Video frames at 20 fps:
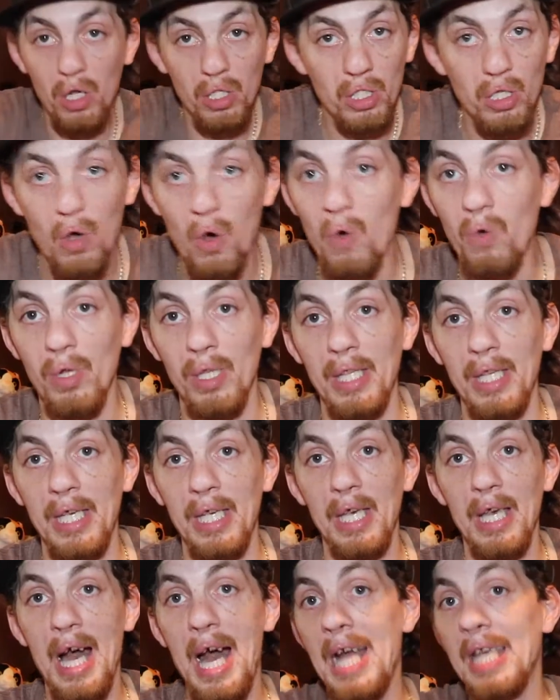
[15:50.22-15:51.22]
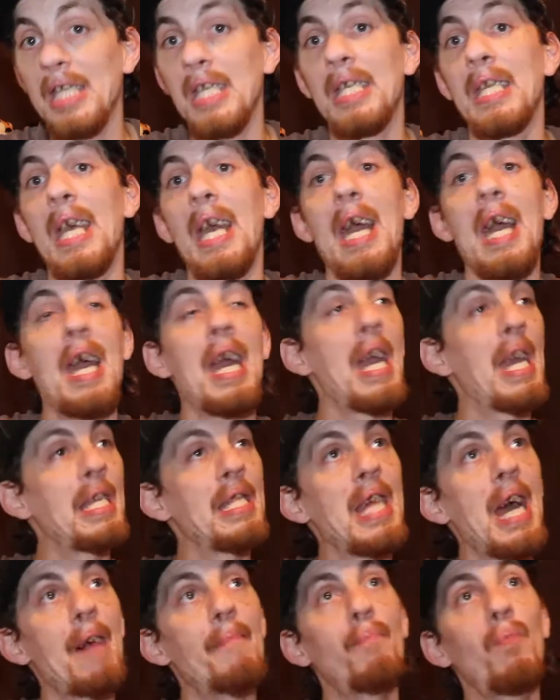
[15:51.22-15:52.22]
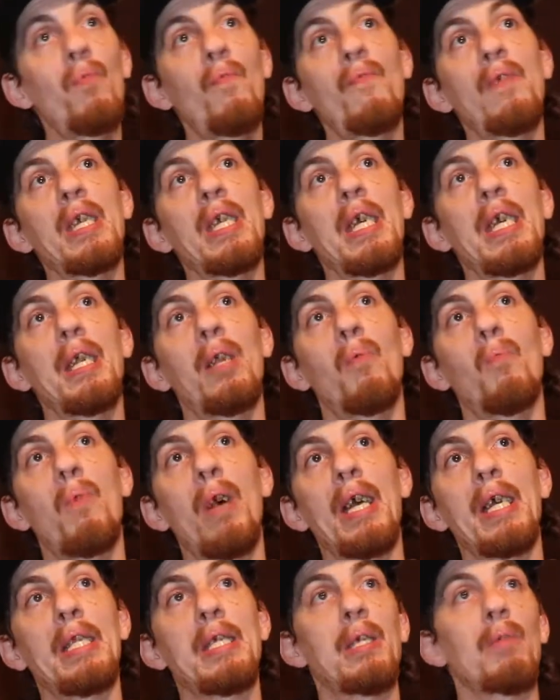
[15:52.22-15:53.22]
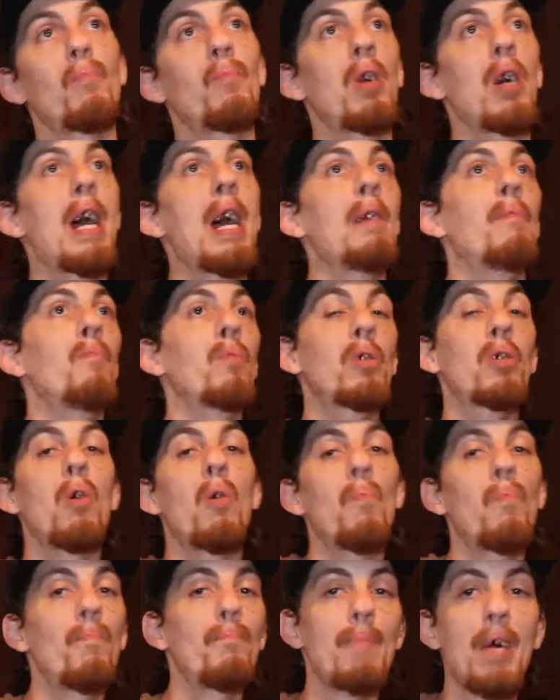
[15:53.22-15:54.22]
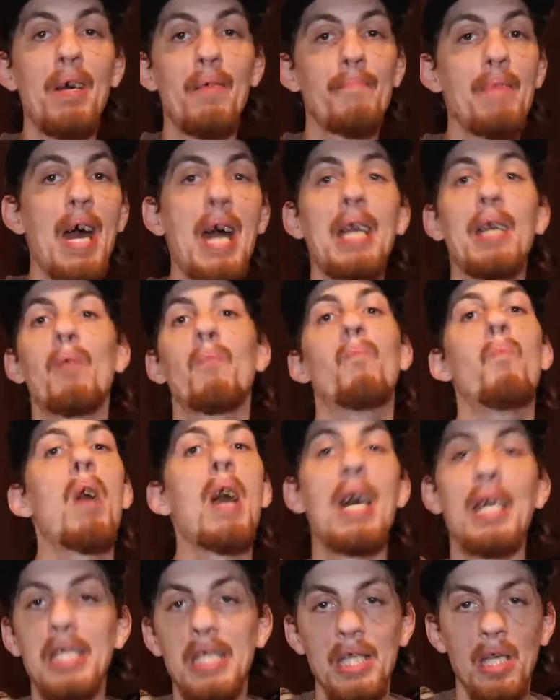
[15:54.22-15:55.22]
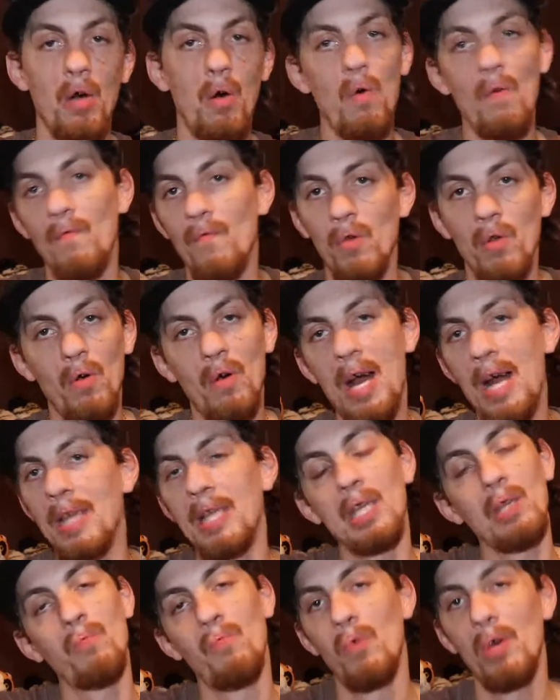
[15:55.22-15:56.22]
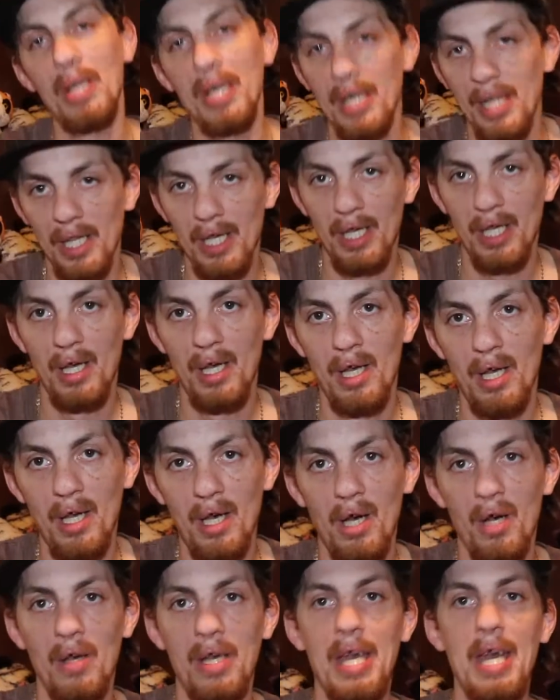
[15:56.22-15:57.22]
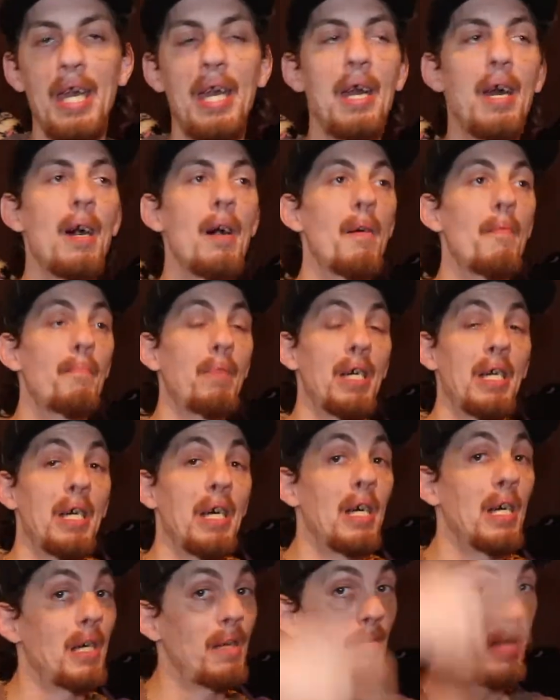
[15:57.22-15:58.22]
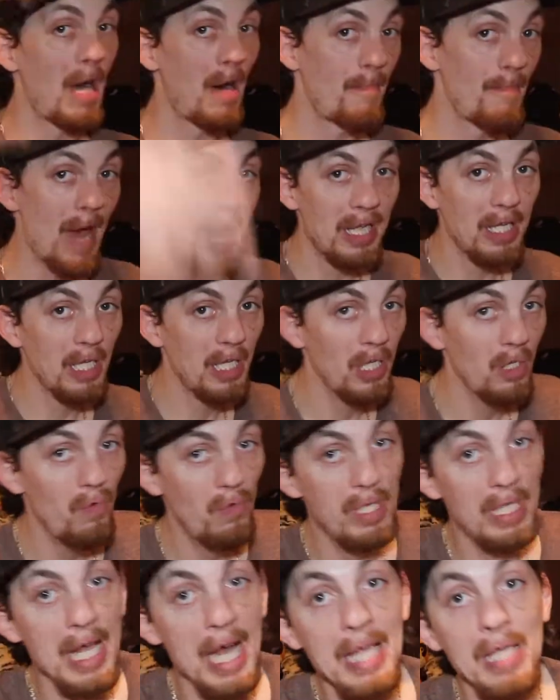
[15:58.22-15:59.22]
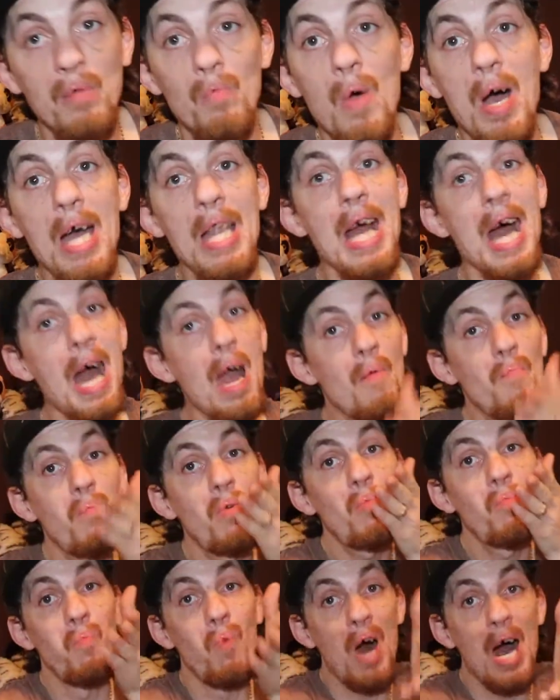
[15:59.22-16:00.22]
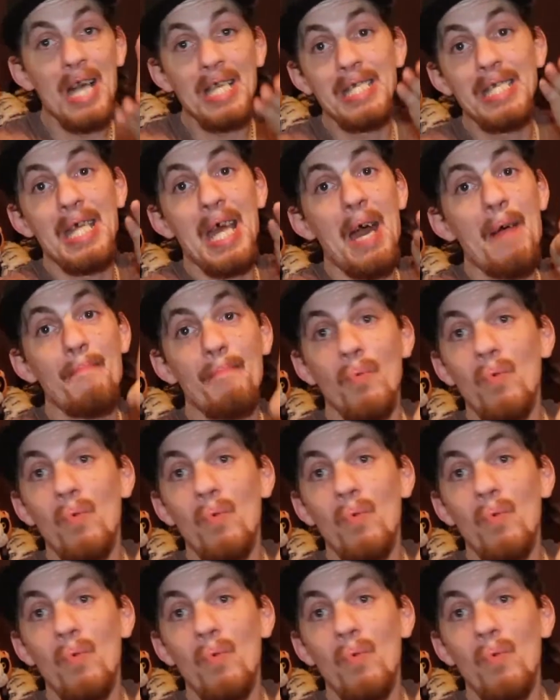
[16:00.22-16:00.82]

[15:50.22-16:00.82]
totally. I just hate that movie in a way where I would go back and watch it over and over. I just wouldn't. Okay, but now back to Suicide Squad, I would watch that